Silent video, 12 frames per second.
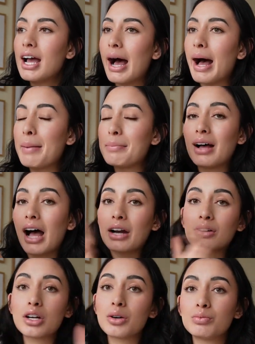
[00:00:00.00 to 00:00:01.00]
I
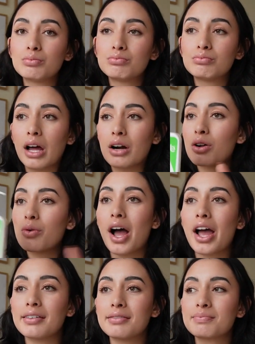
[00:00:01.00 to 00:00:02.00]
don't know why.